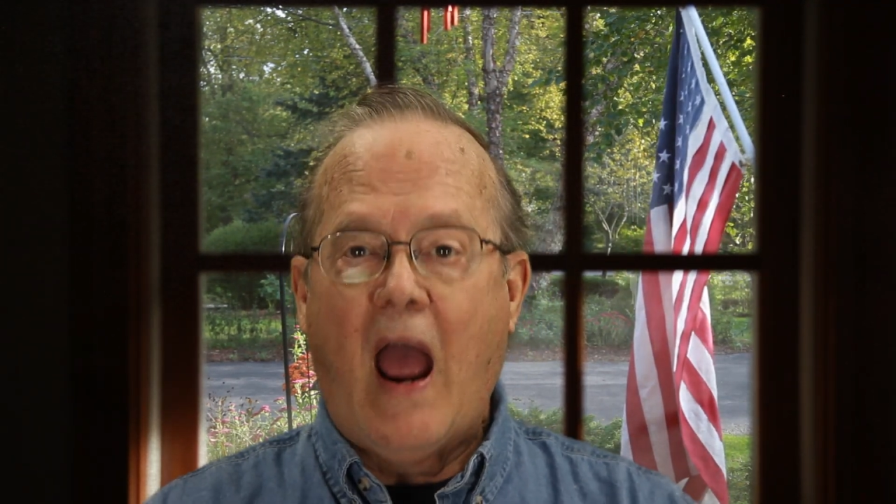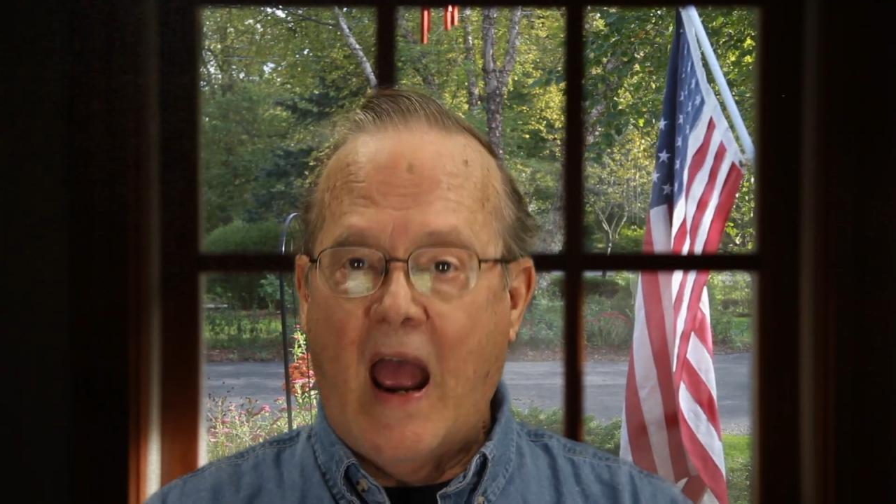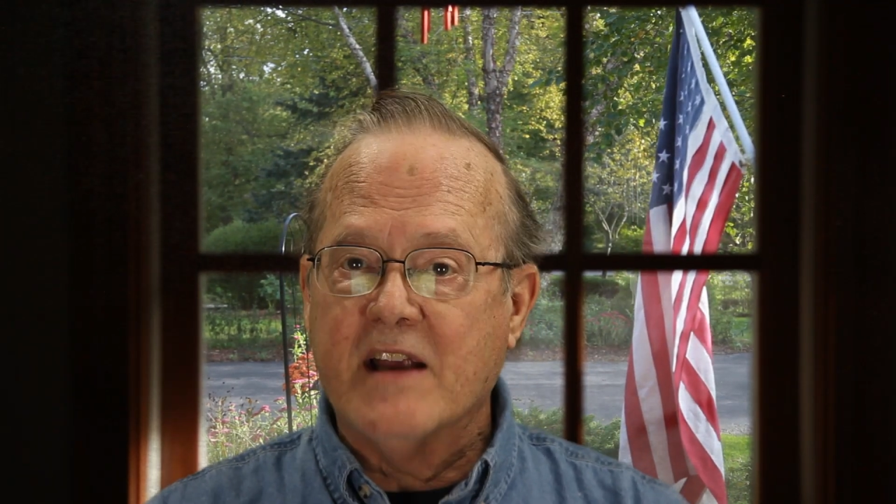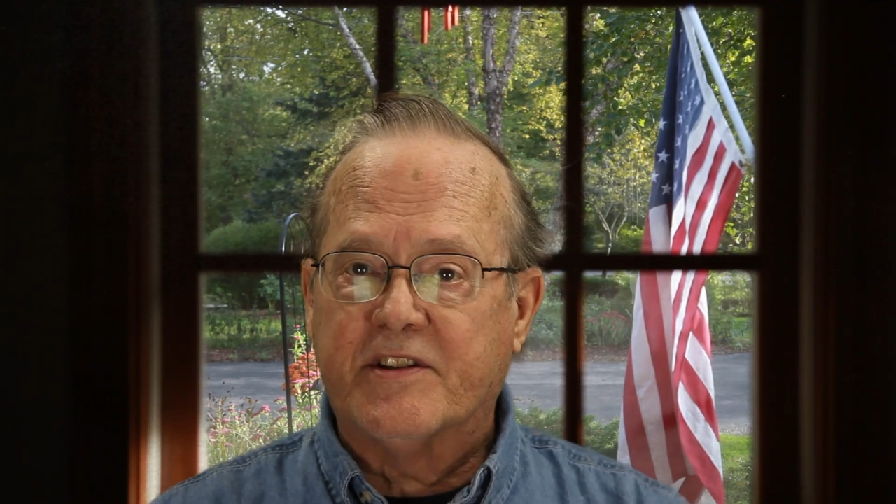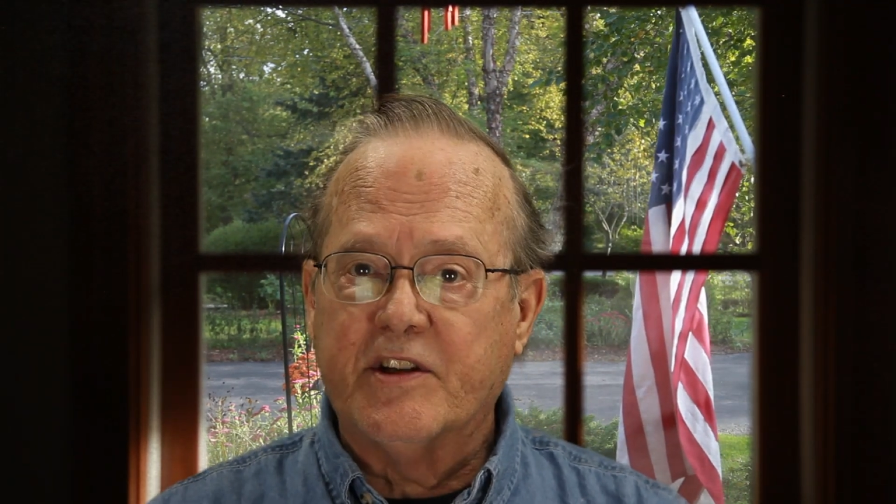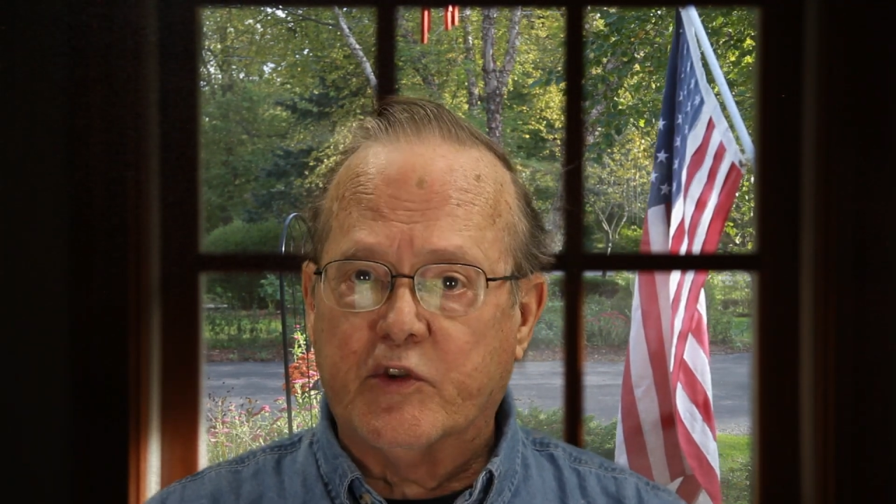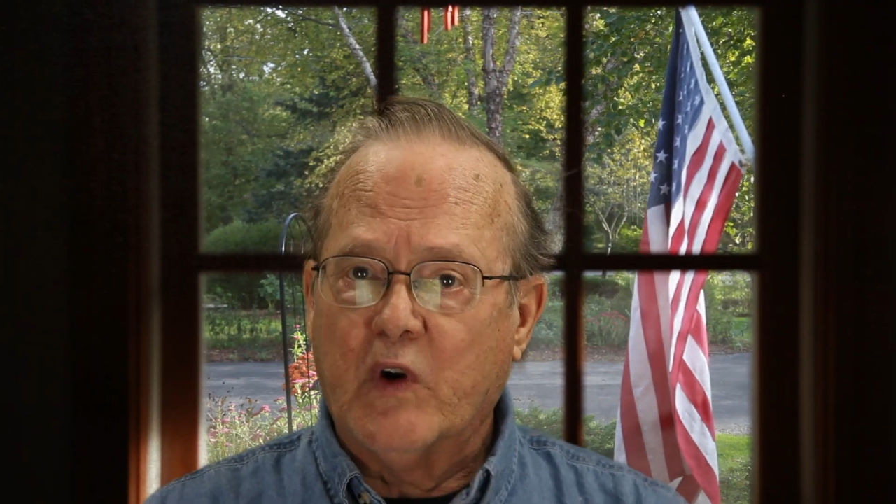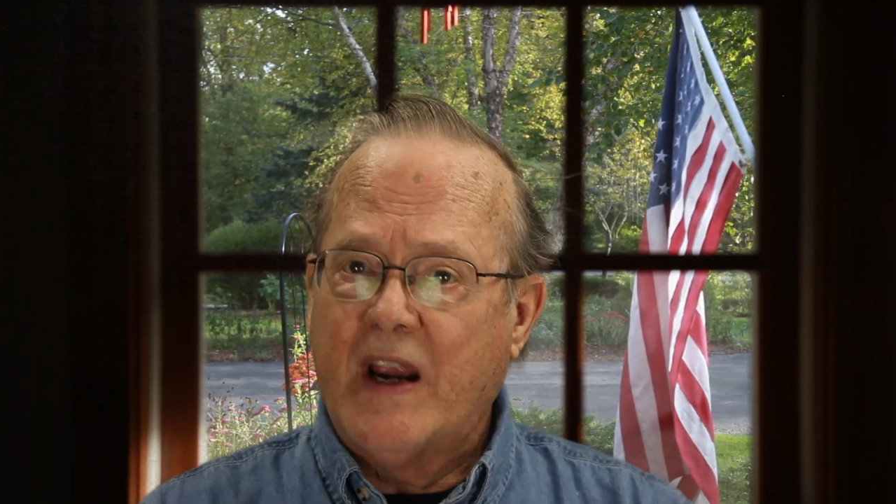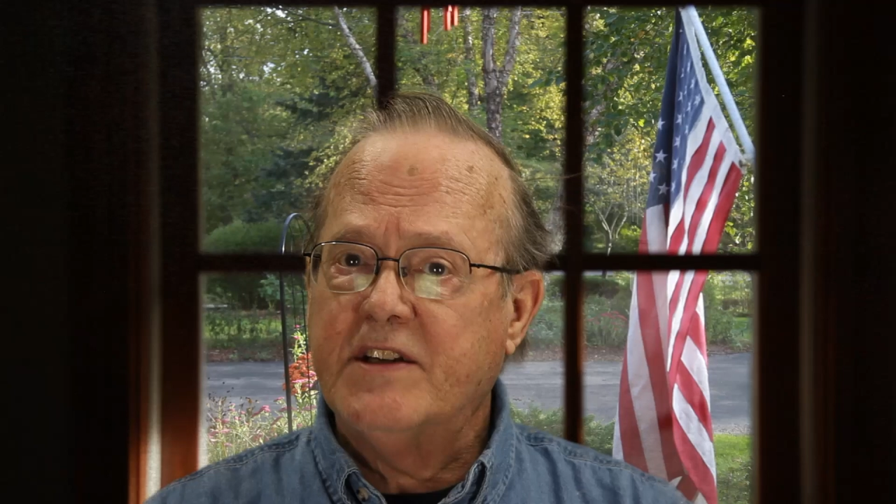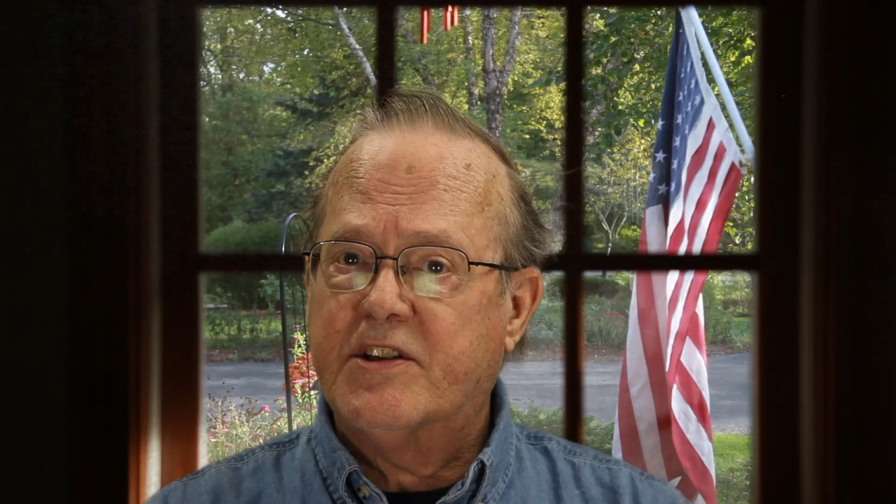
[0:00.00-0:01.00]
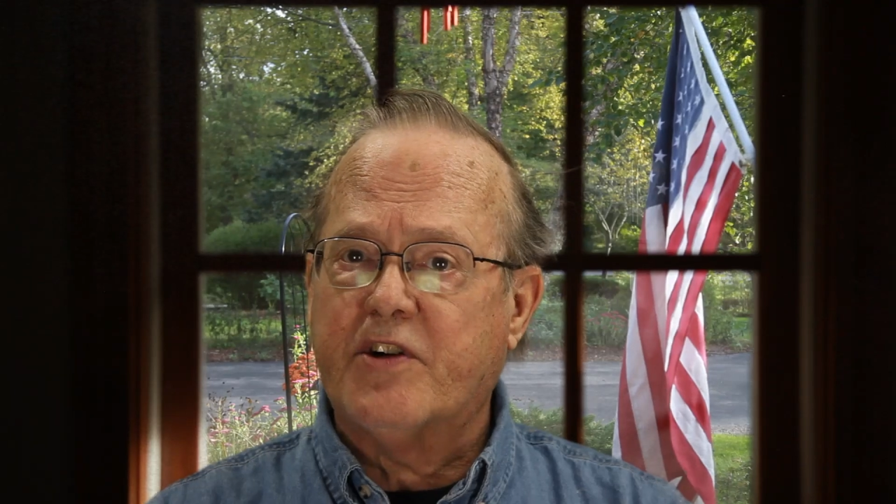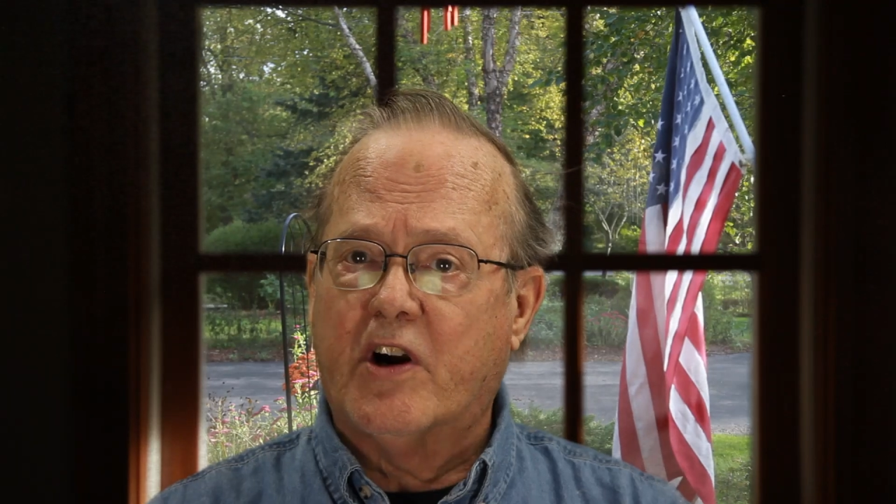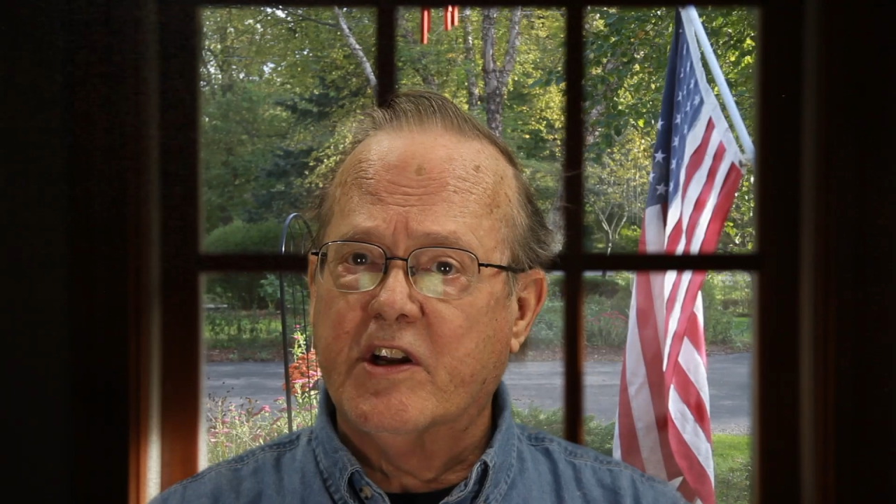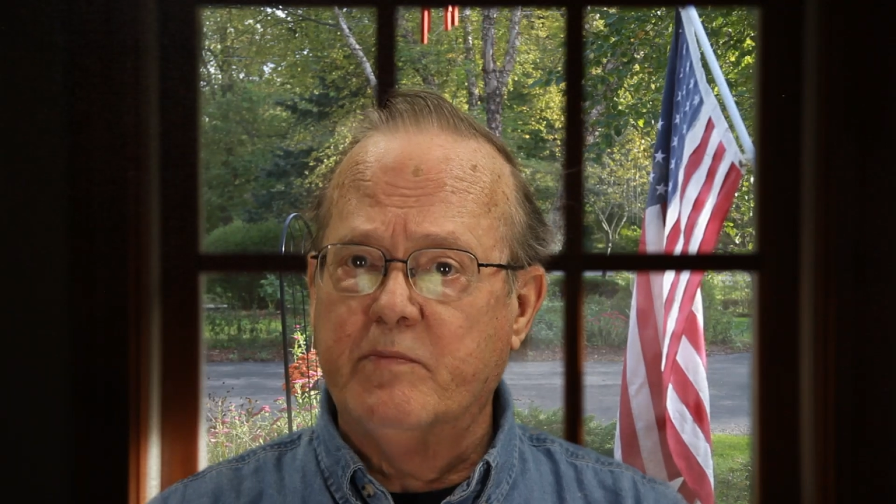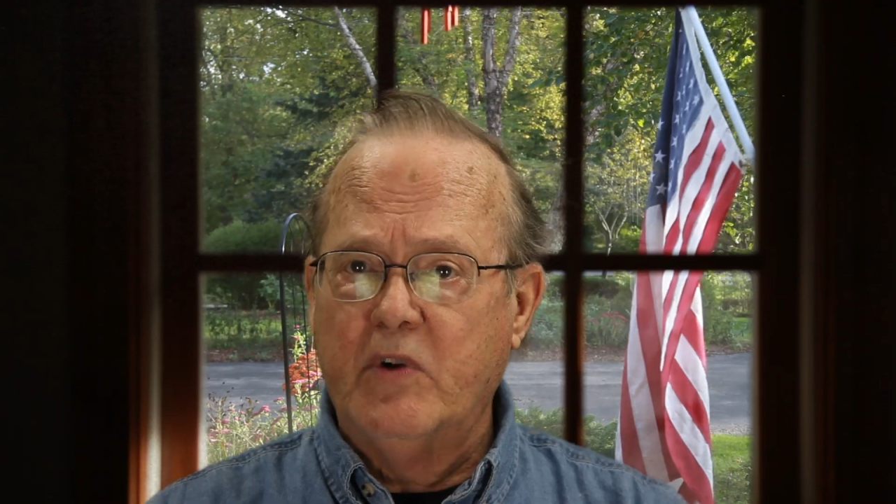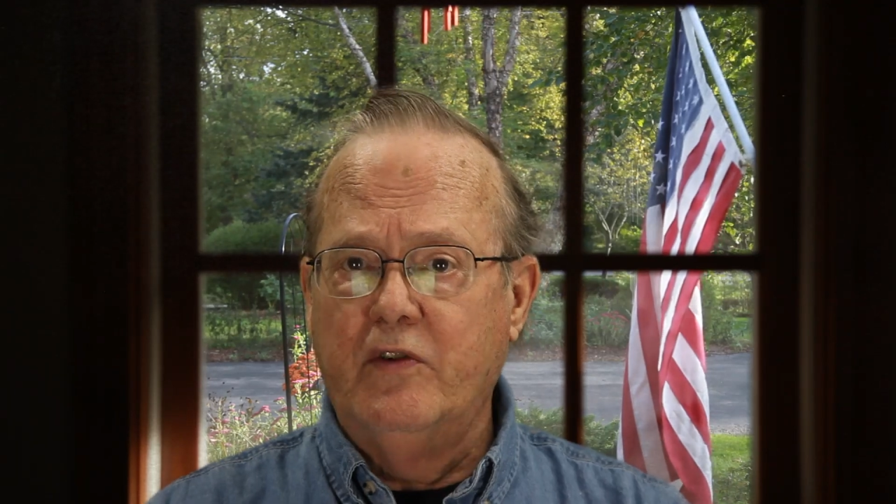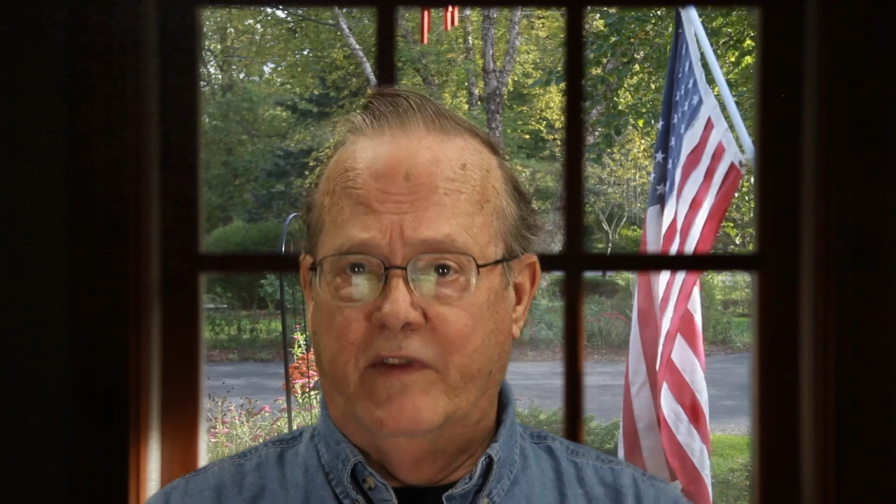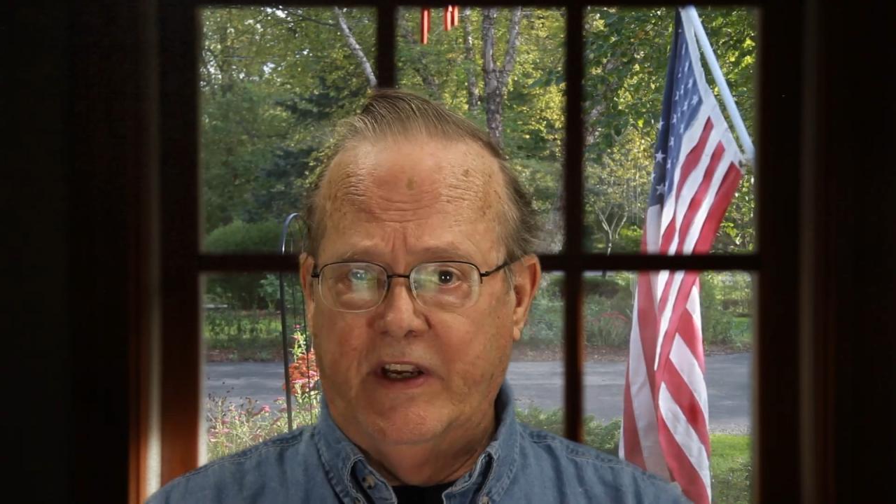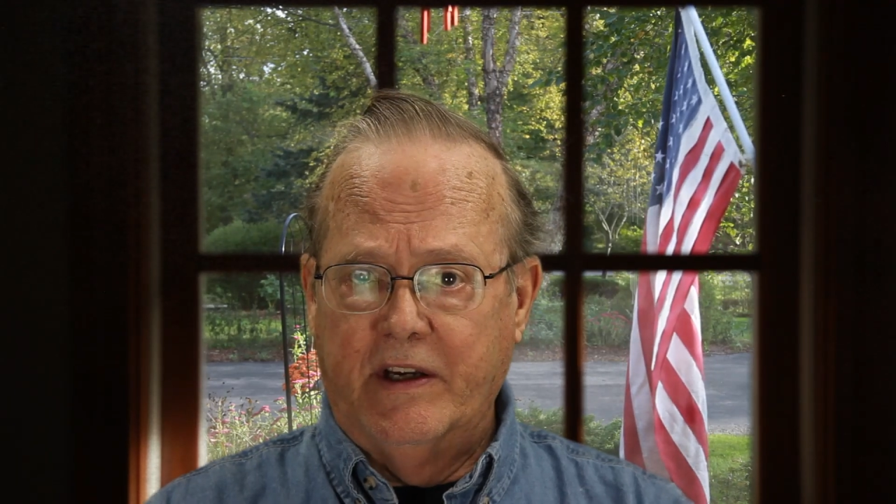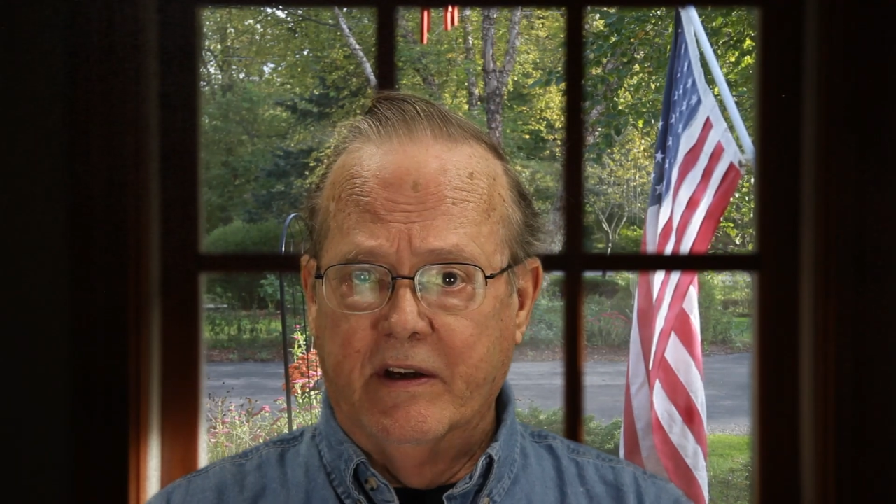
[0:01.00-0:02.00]
As the train started
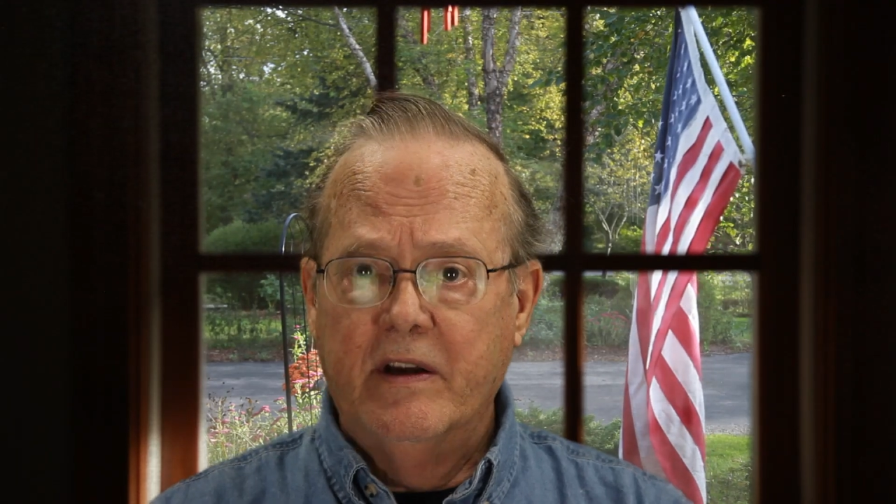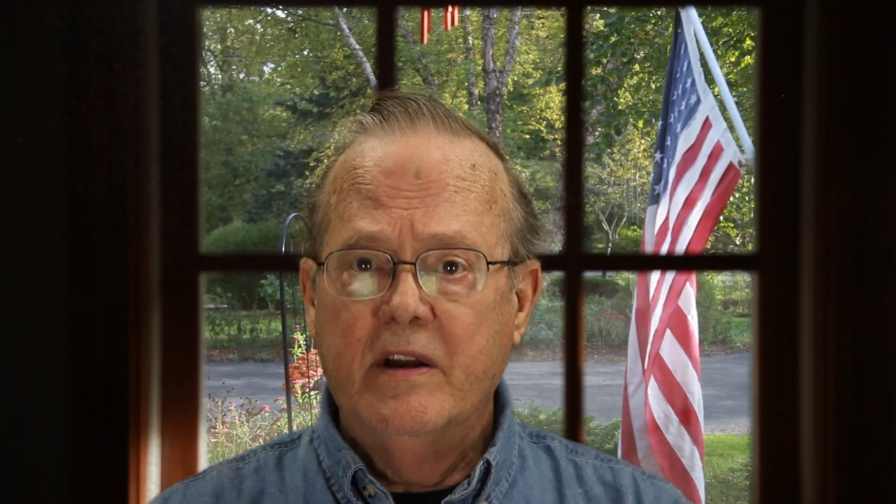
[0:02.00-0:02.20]
moving,